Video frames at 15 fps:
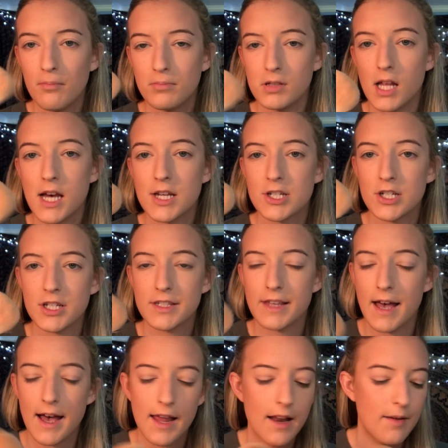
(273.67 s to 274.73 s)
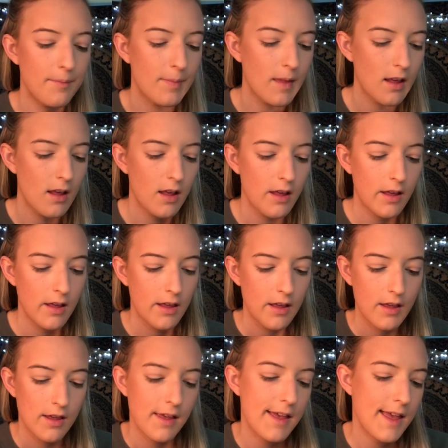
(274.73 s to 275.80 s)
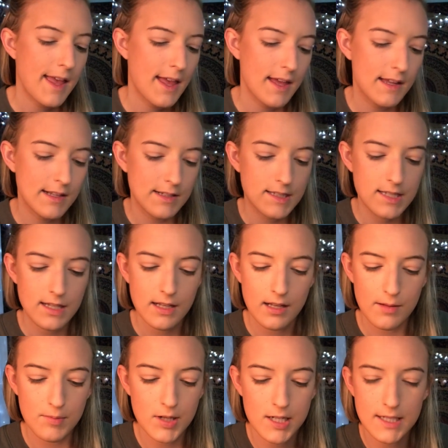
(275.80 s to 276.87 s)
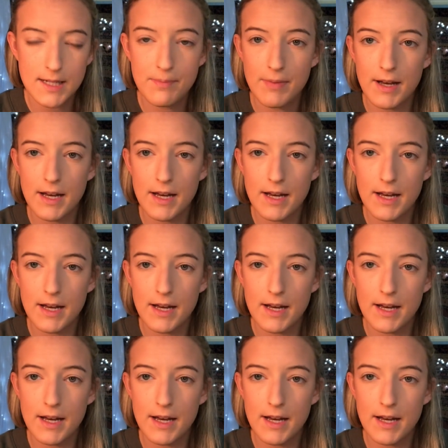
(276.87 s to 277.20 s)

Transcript: blush side, and I'm going to dip